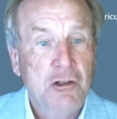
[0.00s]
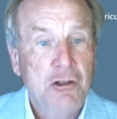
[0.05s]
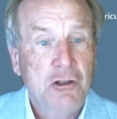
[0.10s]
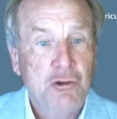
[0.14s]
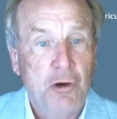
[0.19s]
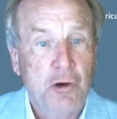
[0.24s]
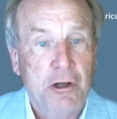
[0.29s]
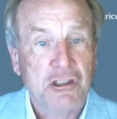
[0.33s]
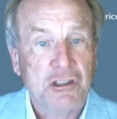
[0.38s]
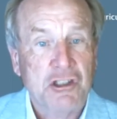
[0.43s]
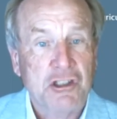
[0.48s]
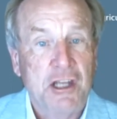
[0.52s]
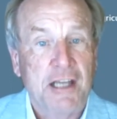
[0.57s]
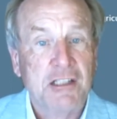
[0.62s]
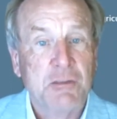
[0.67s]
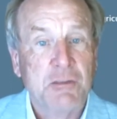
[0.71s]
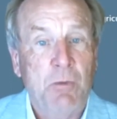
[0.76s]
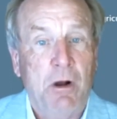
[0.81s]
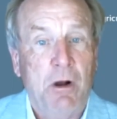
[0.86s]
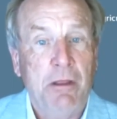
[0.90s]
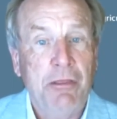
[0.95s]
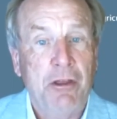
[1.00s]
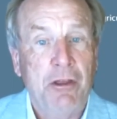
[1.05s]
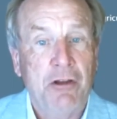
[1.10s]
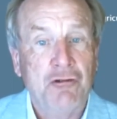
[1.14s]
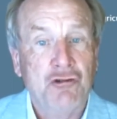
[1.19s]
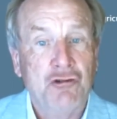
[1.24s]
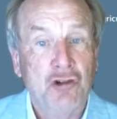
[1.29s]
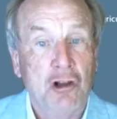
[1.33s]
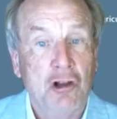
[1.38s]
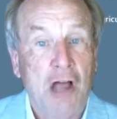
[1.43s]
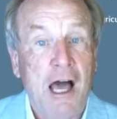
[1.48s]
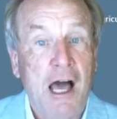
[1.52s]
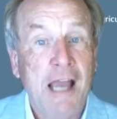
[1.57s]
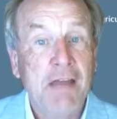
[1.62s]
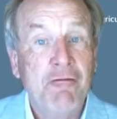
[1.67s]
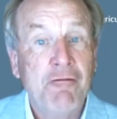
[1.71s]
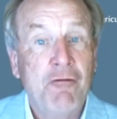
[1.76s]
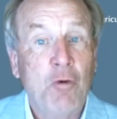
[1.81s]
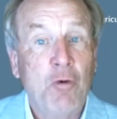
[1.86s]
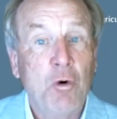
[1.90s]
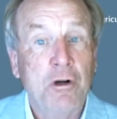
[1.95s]
Join us next month on July
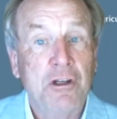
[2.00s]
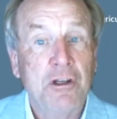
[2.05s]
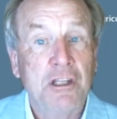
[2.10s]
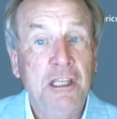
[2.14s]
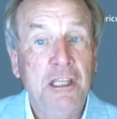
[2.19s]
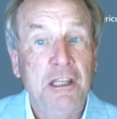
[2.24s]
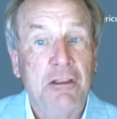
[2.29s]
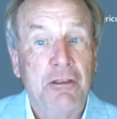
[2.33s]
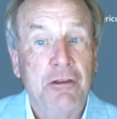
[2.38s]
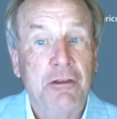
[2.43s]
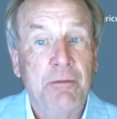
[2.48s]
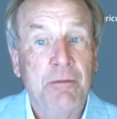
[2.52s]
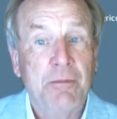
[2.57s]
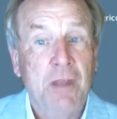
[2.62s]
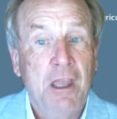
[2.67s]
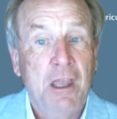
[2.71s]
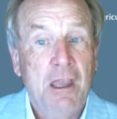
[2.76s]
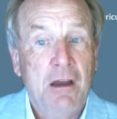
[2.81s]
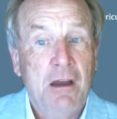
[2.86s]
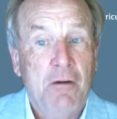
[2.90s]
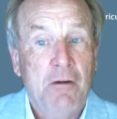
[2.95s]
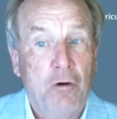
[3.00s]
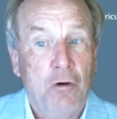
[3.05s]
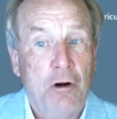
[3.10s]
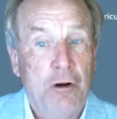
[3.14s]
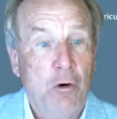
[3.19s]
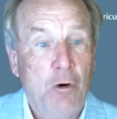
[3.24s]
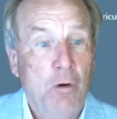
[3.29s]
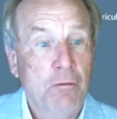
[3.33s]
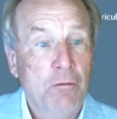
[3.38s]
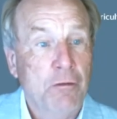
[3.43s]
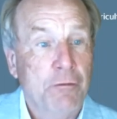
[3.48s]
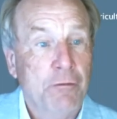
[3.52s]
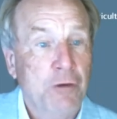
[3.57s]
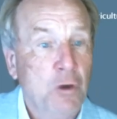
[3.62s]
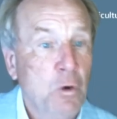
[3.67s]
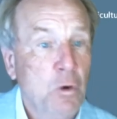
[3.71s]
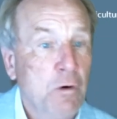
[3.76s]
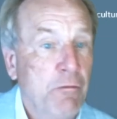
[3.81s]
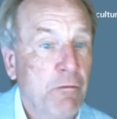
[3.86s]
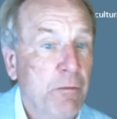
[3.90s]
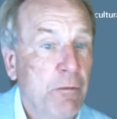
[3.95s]
14th for an
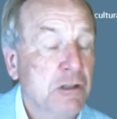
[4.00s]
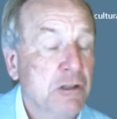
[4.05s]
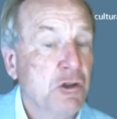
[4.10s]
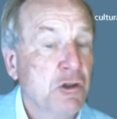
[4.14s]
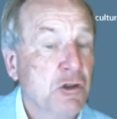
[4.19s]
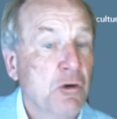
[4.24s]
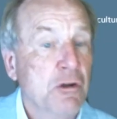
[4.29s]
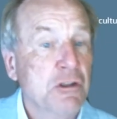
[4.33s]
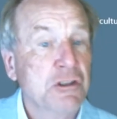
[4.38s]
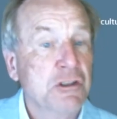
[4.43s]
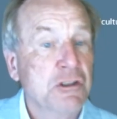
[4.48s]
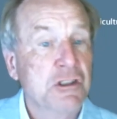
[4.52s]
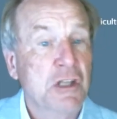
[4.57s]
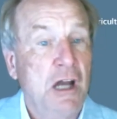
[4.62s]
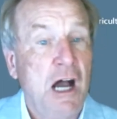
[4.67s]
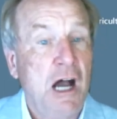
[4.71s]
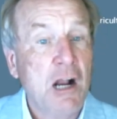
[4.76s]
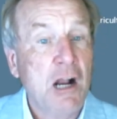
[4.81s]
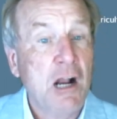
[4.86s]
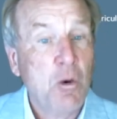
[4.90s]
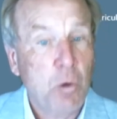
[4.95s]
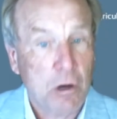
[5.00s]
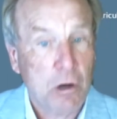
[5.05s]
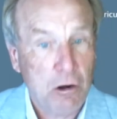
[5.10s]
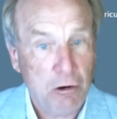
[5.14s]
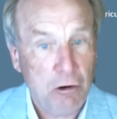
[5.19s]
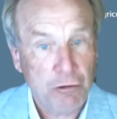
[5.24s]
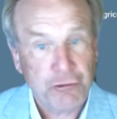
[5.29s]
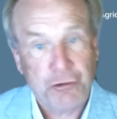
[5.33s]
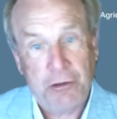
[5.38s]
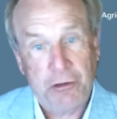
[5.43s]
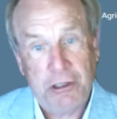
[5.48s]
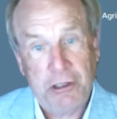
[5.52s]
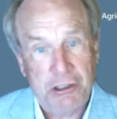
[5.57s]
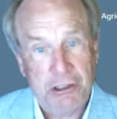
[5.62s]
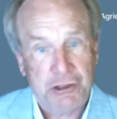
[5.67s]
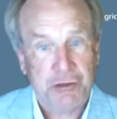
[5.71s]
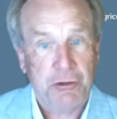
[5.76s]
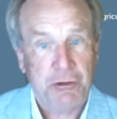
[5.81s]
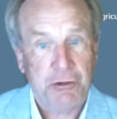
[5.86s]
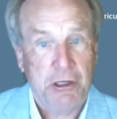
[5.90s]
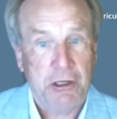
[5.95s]
overview of Minnesota's aquaculture
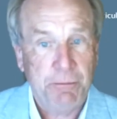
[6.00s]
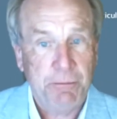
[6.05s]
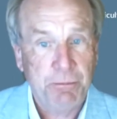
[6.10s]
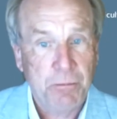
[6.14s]
industry.